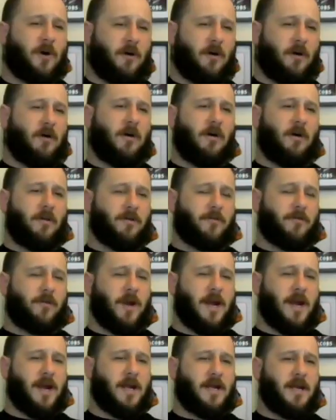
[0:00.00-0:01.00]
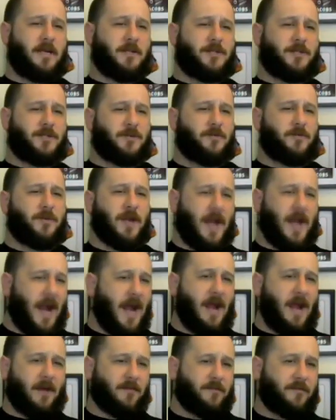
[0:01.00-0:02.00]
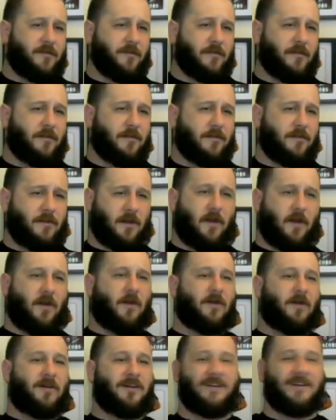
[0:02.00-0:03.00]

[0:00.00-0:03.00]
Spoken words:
all the rage we have. So